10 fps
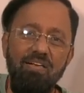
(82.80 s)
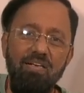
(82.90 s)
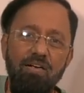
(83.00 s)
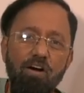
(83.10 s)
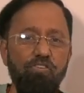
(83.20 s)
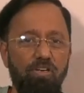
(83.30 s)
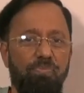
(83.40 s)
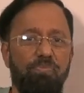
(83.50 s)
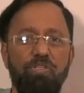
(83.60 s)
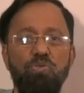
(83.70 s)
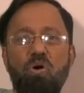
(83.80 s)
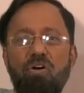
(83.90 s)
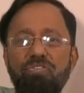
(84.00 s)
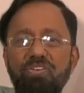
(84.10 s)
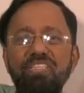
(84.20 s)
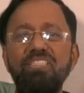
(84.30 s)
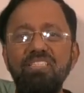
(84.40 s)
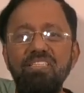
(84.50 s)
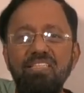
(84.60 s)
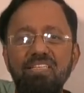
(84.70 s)
a film when you offer it
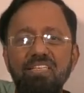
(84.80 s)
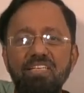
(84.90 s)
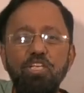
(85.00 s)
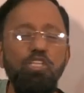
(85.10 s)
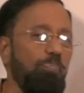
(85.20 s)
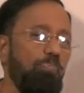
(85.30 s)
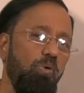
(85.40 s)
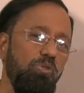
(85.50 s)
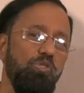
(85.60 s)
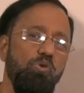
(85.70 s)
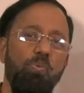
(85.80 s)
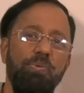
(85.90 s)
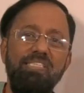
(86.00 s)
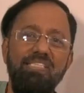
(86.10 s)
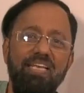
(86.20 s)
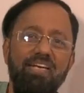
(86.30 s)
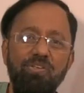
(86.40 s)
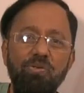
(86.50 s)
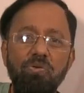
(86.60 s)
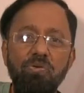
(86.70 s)
in the post-COVID
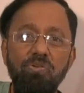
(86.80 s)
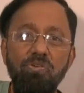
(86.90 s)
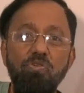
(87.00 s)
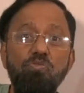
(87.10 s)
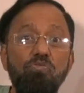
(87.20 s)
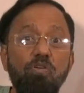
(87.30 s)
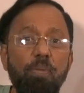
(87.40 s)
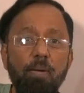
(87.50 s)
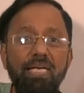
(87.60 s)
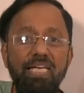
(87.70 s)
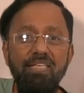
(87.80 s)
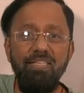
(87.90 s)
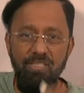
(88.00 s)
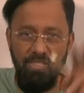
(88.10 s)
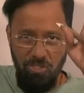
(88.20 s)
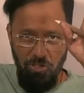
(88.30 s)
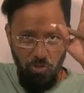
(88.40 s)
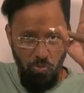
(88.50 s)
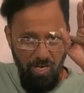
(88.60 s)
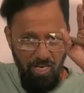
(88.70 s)
scenario for public to
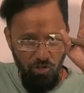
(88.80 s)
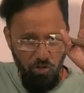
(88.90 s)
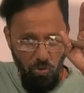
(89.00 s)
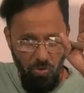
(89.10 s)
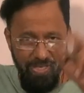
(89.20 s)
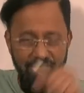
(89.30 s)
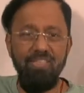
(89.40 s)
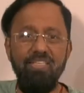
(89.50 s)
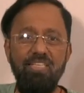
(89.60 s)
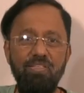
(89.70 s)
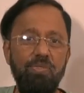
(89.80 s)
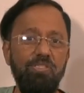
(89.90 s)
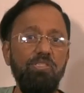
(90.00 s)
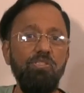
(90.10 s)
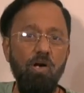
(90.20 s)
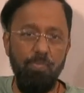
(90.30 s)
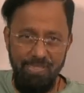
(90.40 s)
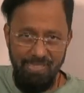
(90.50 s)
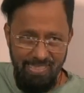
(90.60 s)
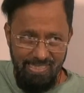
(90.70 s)
enjoy, in inverted
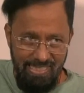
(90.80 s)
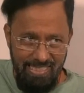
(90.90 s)
commas.